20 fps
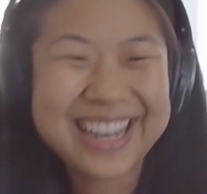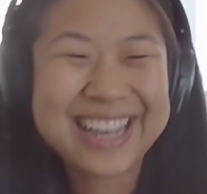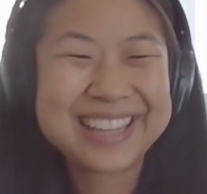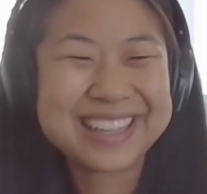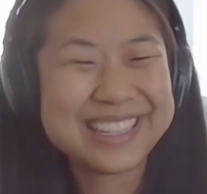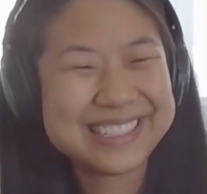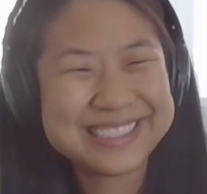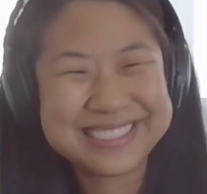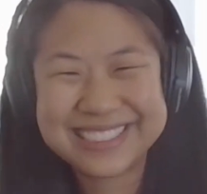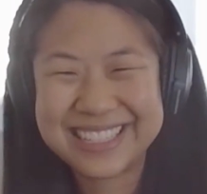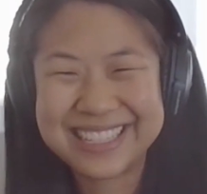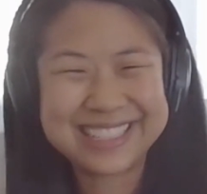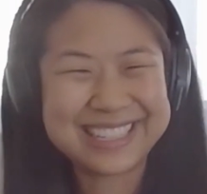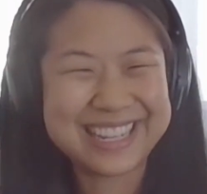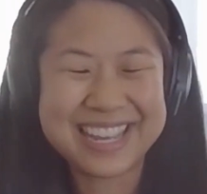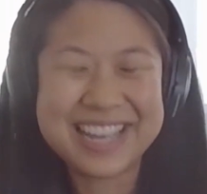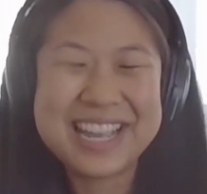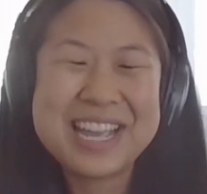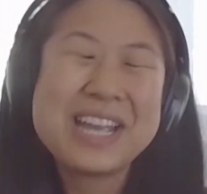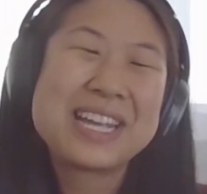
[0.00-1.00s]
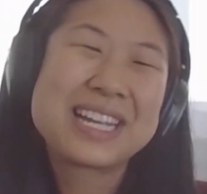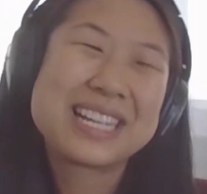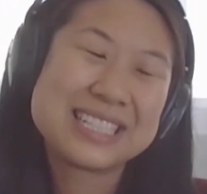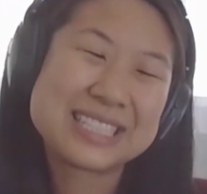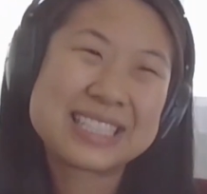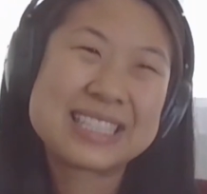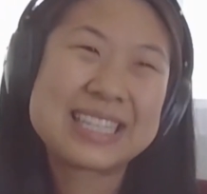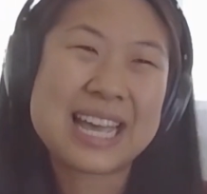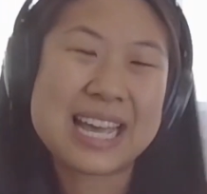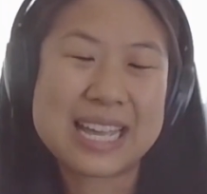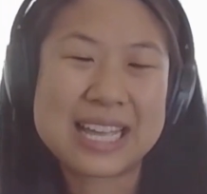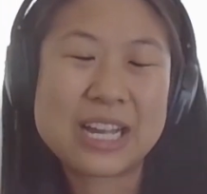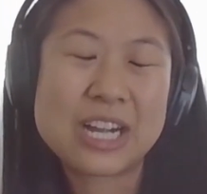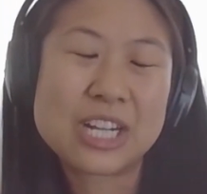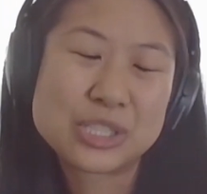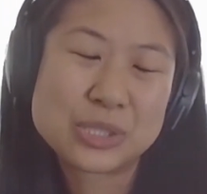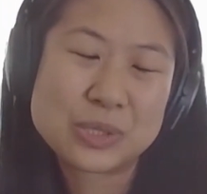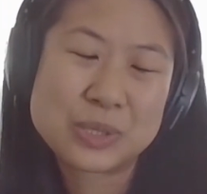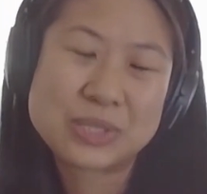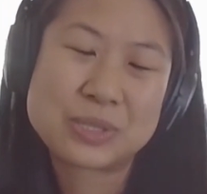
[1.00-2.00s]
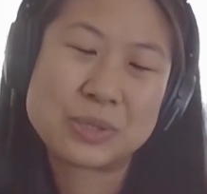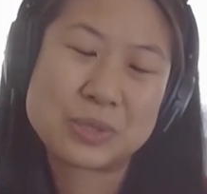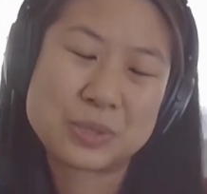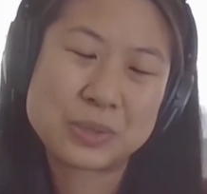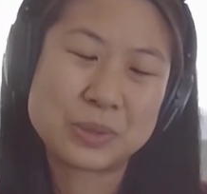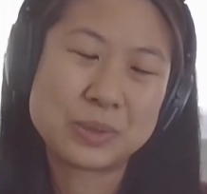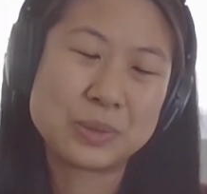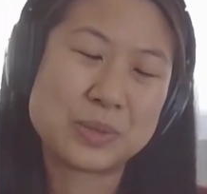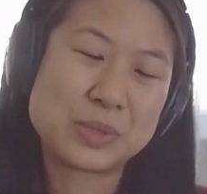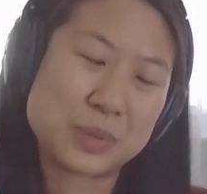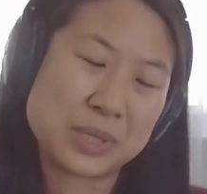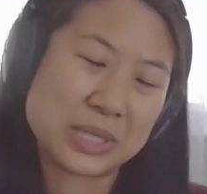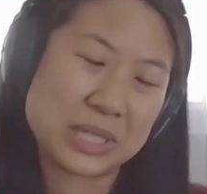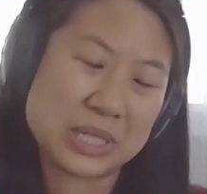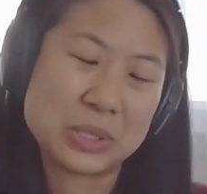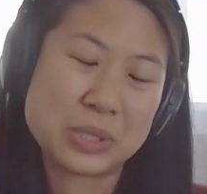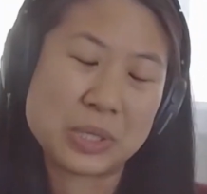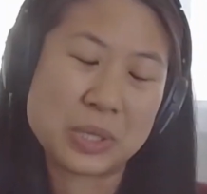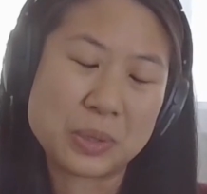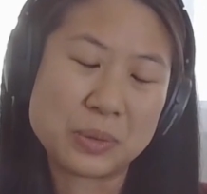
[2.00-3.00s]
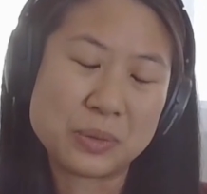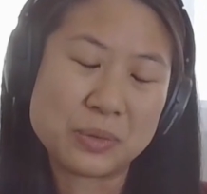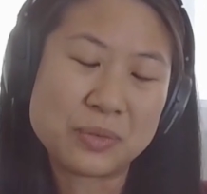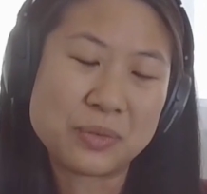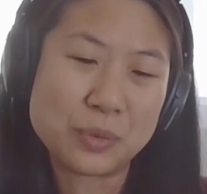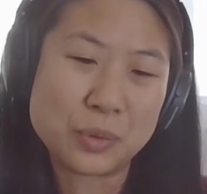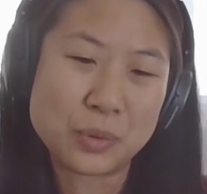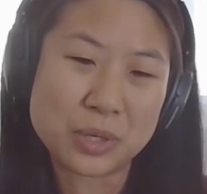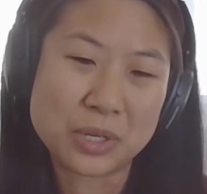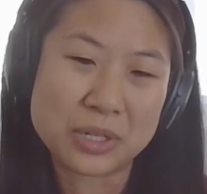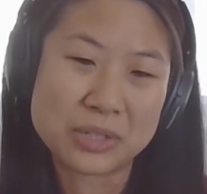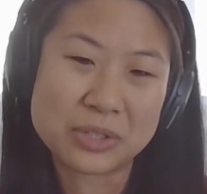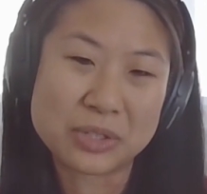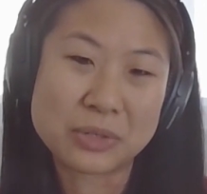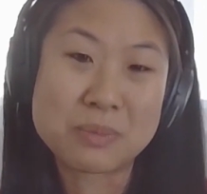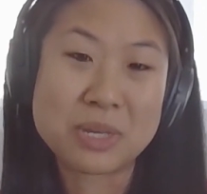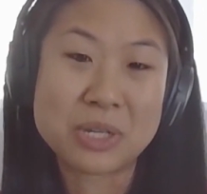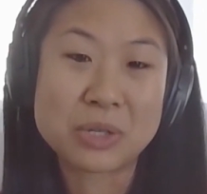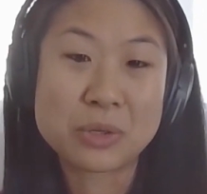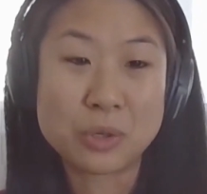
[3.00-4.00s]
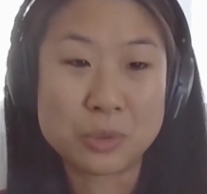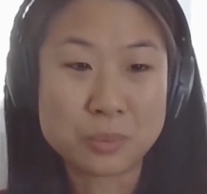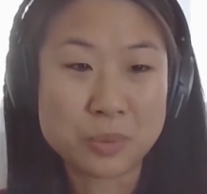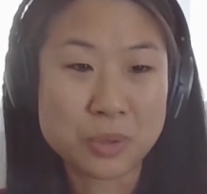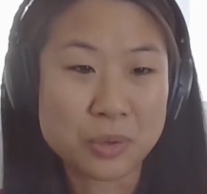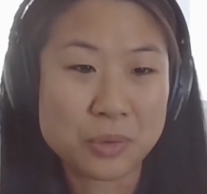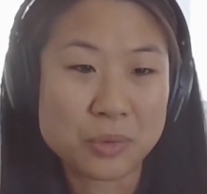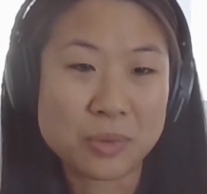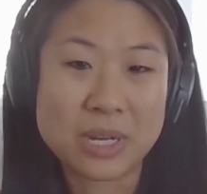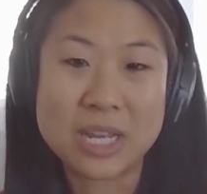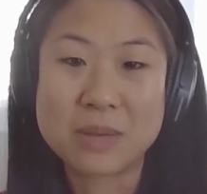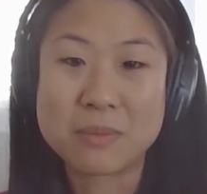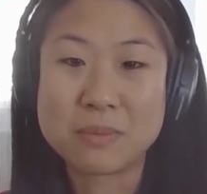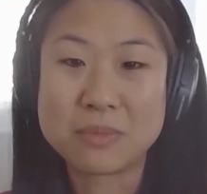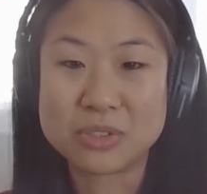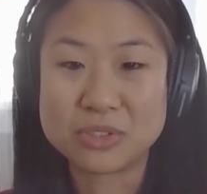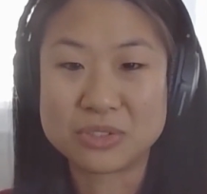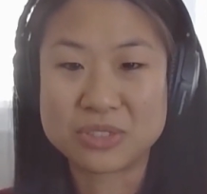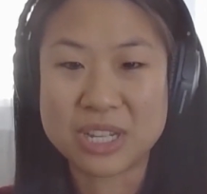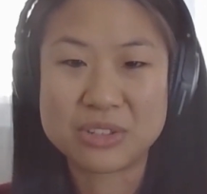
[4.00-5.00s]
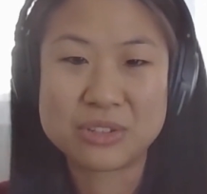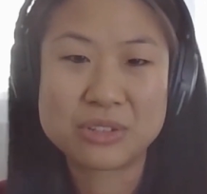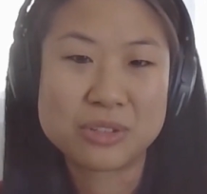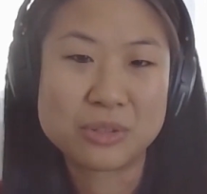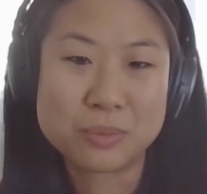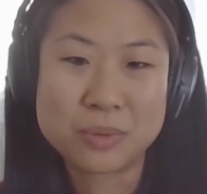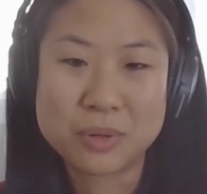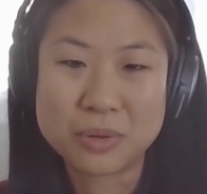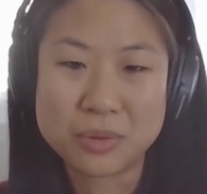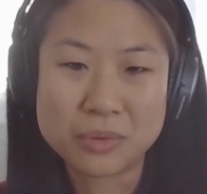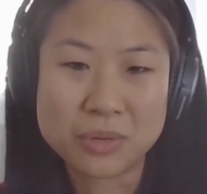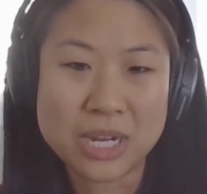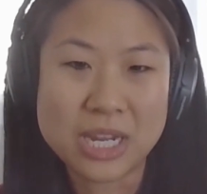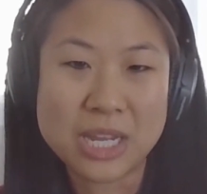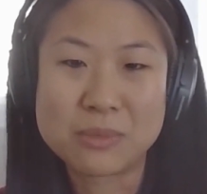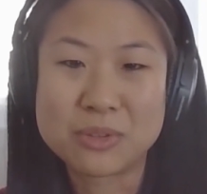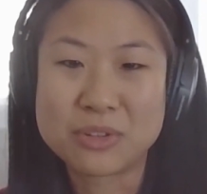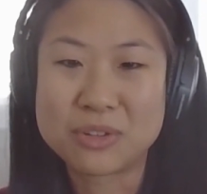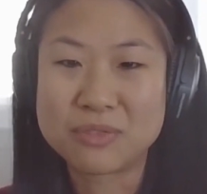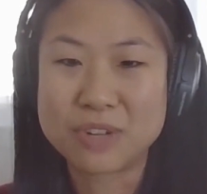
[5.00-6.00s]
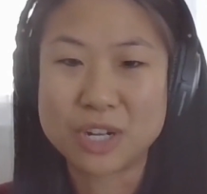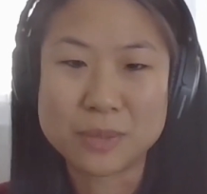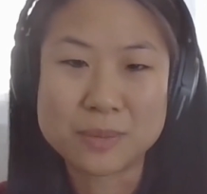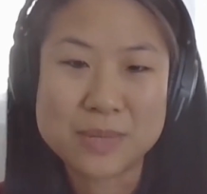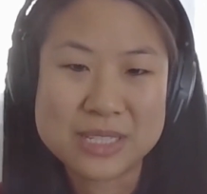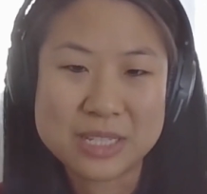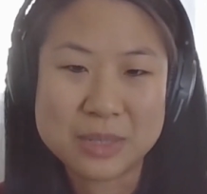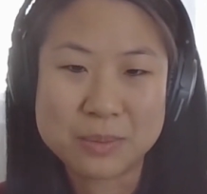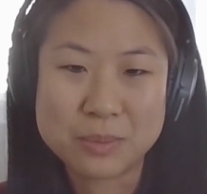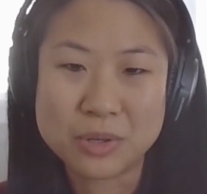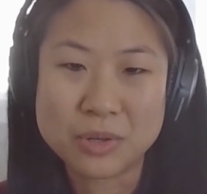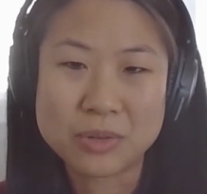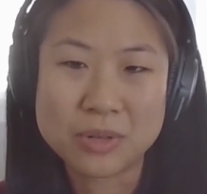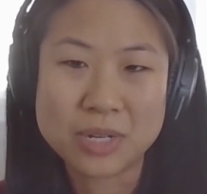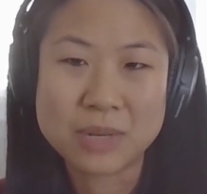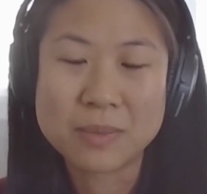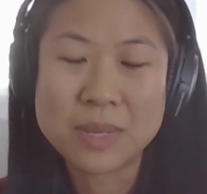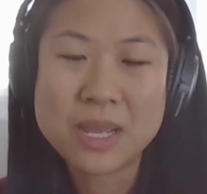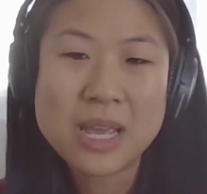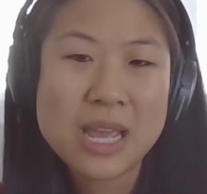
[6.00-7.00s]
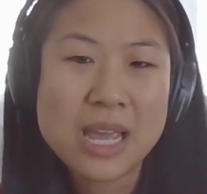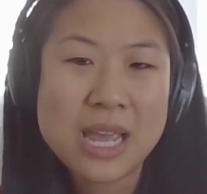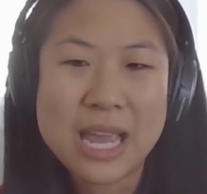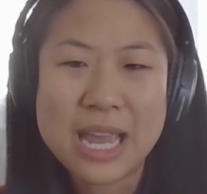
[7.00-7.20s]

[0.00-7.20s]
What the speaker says: And he's like, "Yeah, because that our sister school is really known for their medical program, their dental program, their pharmacy program."